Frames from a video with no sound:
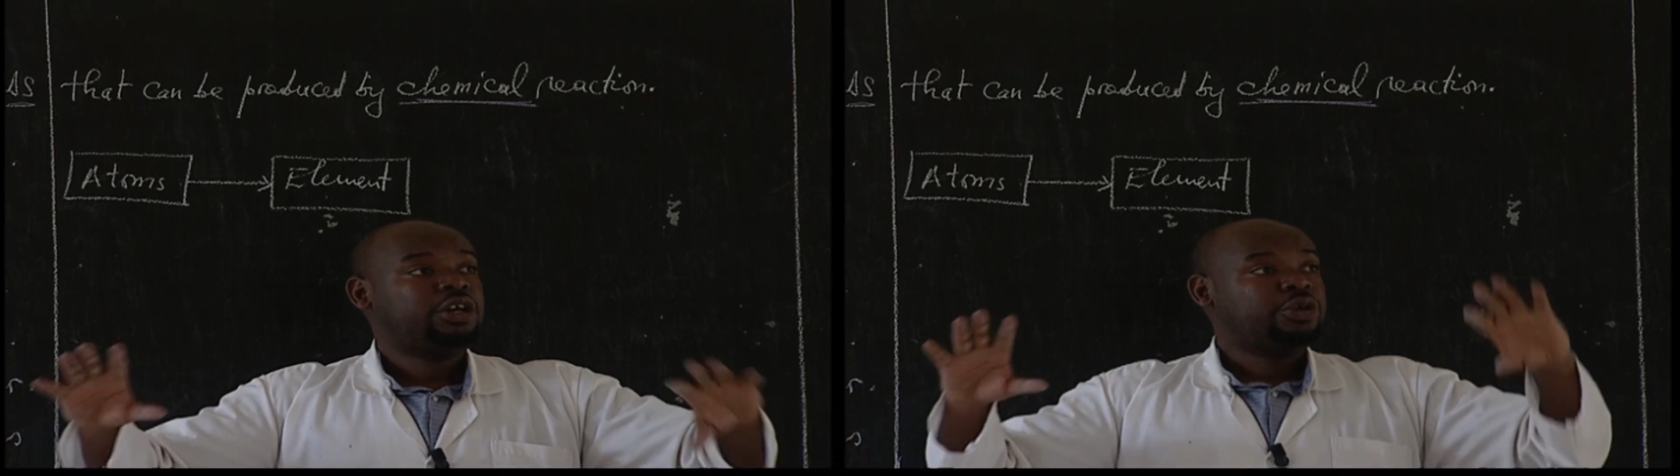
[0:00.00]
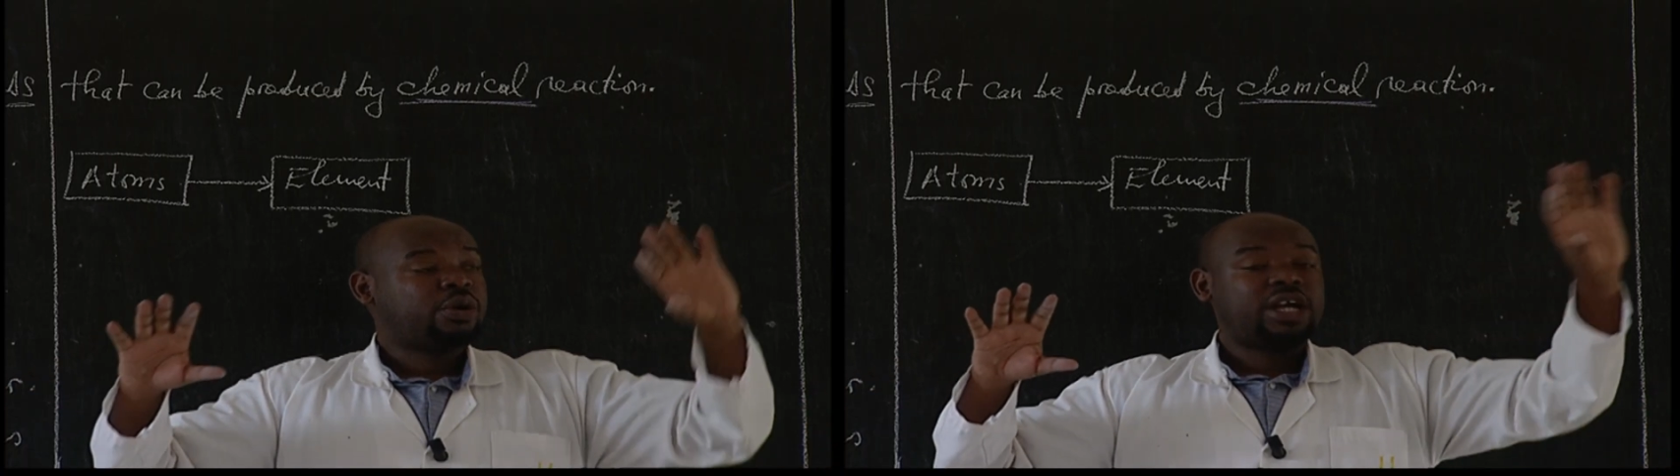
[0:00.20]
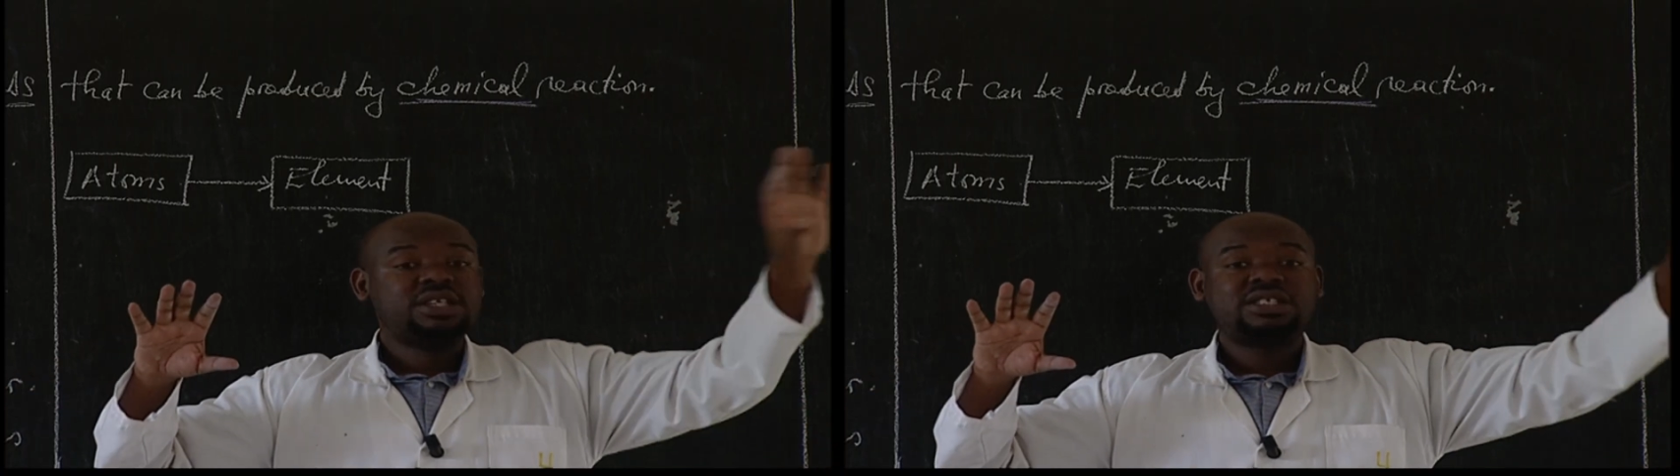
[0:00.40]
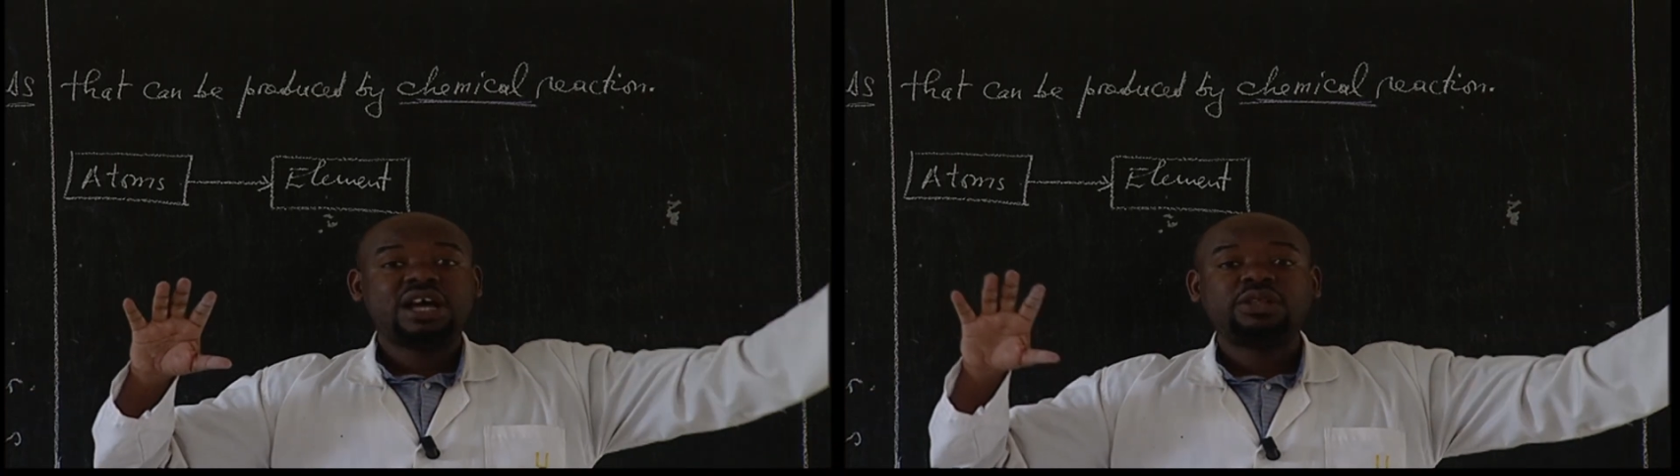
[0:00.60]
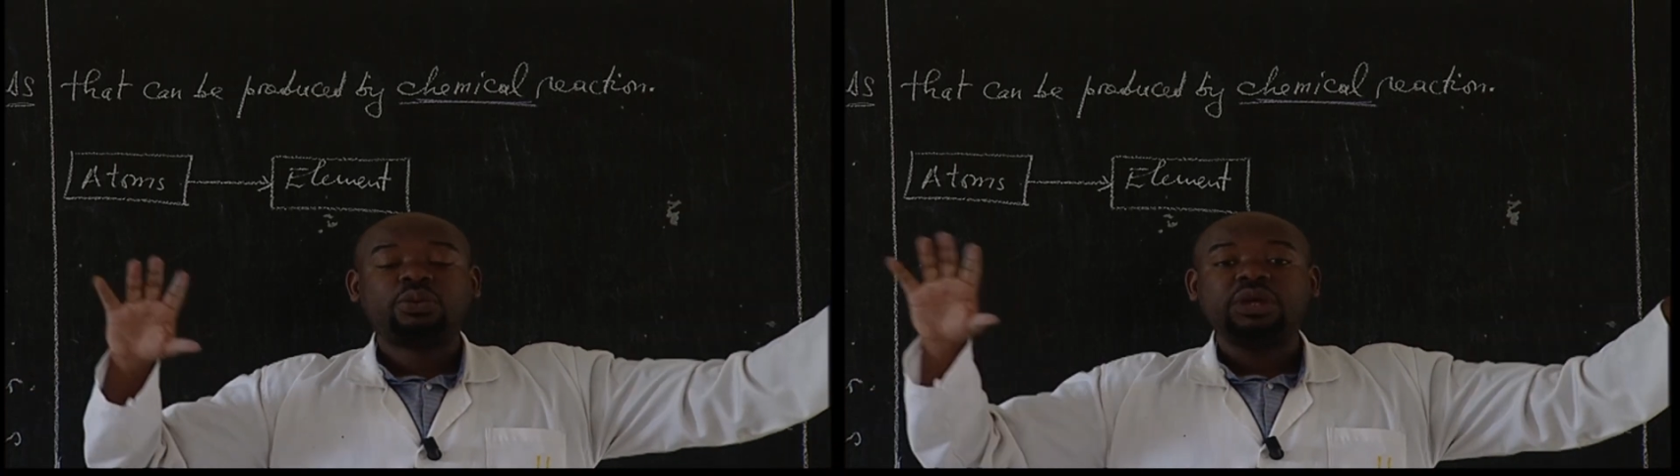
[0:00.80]
you can
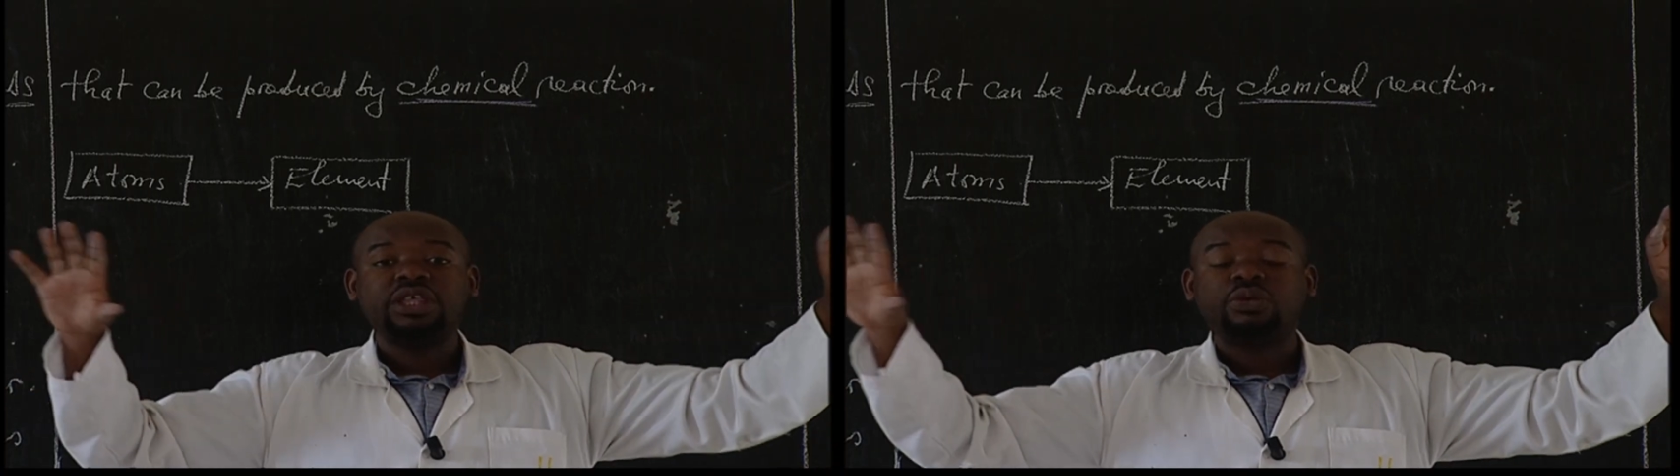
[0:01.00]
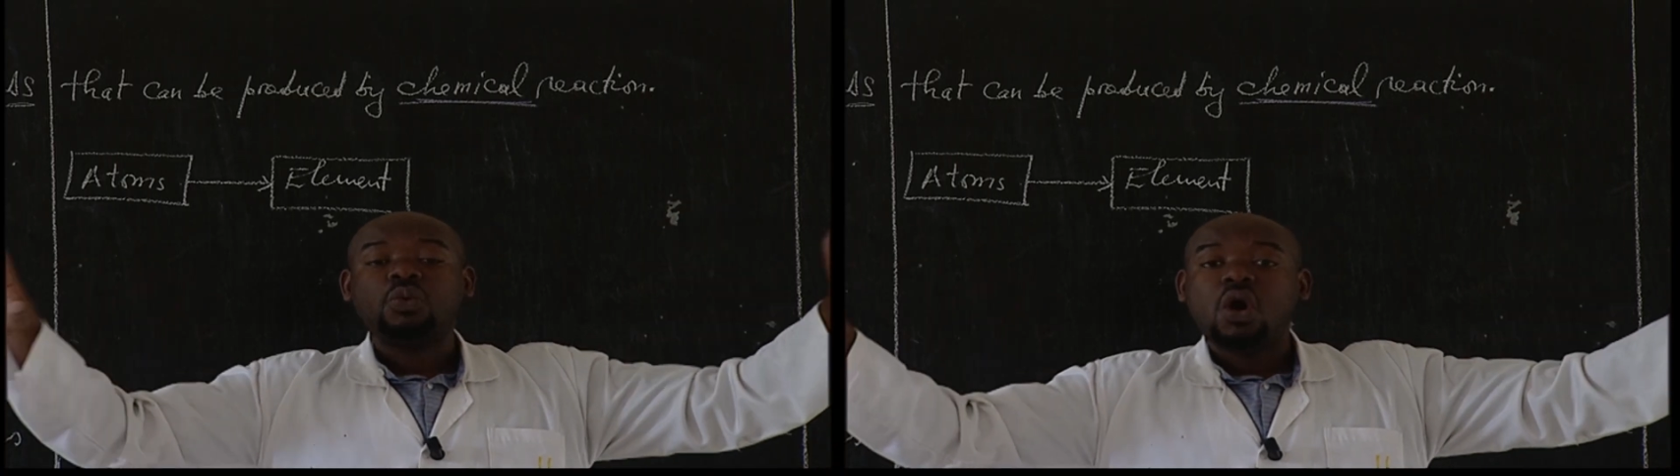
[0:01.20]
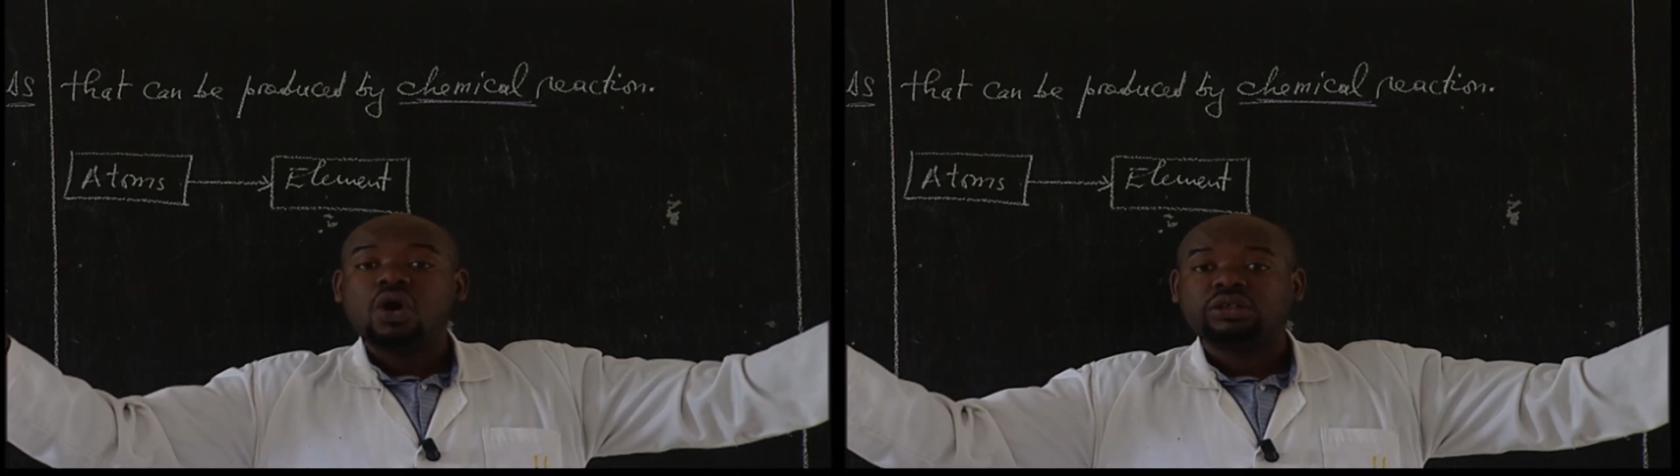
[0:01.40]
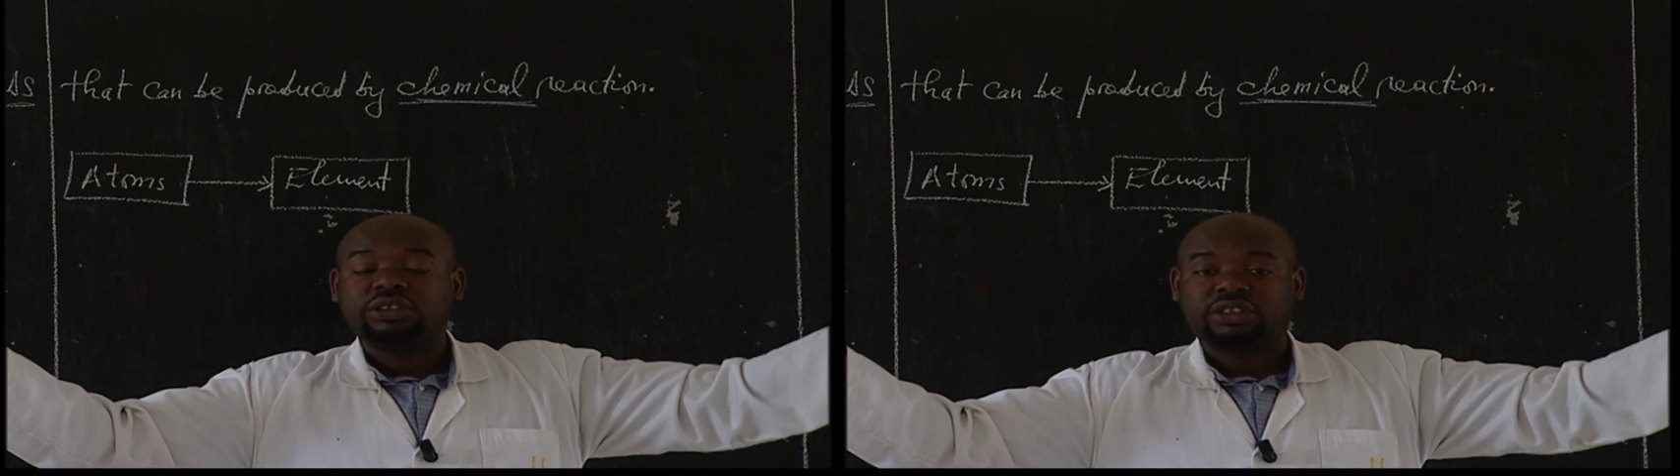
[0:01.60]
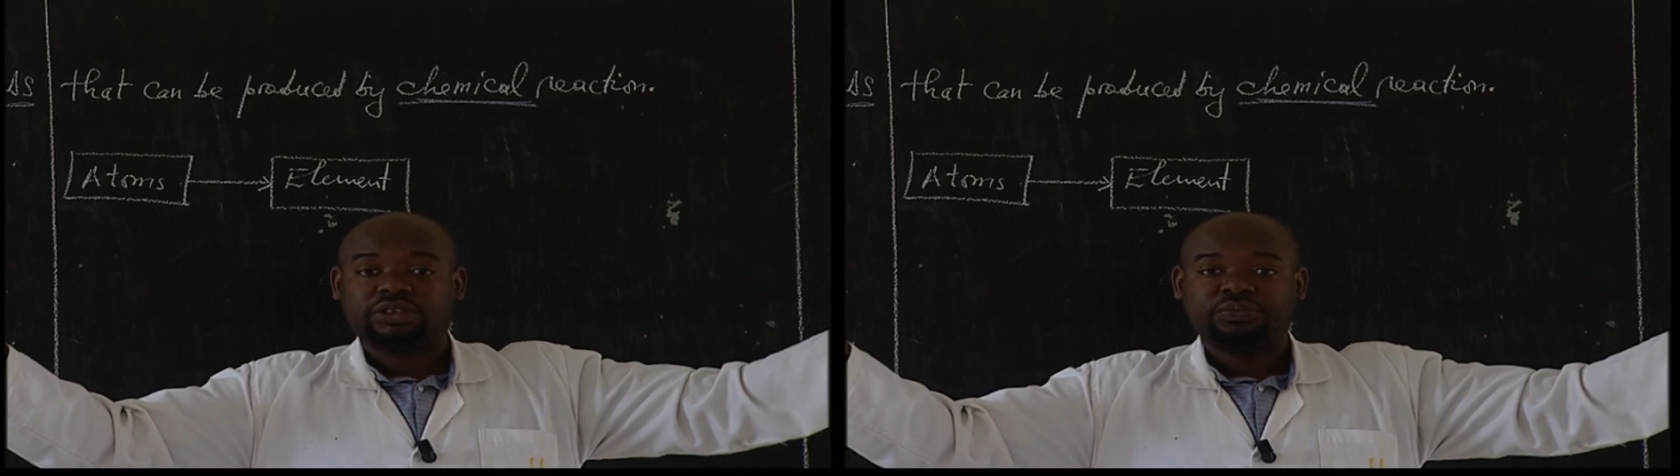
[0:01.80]
start with
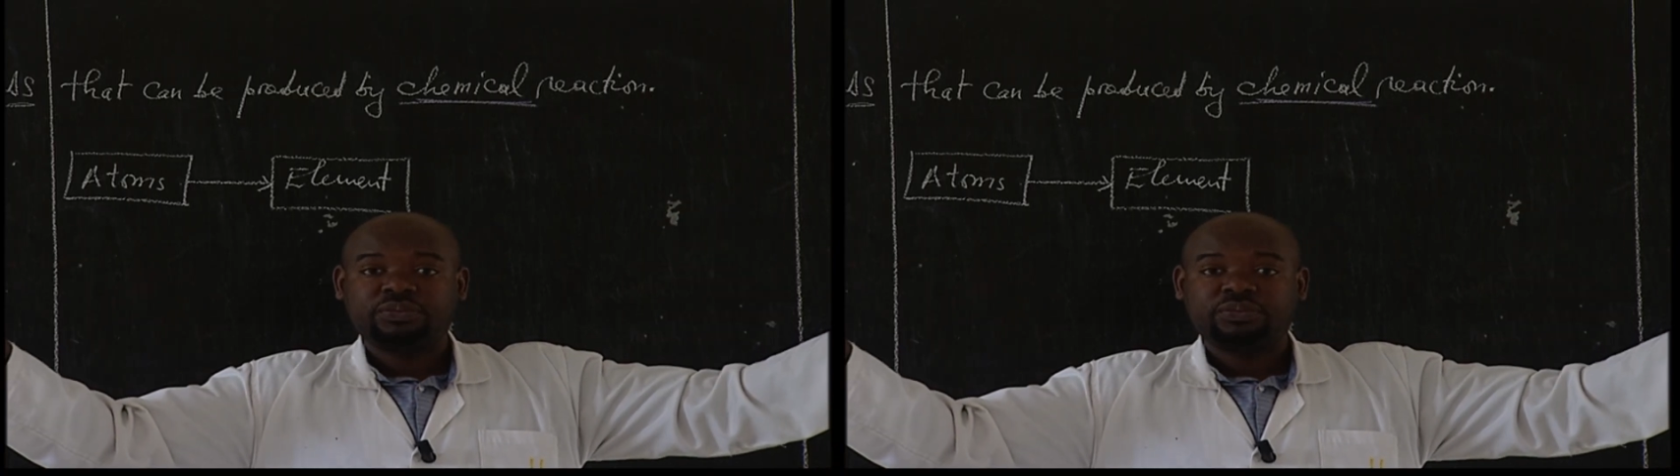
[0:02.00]
walls.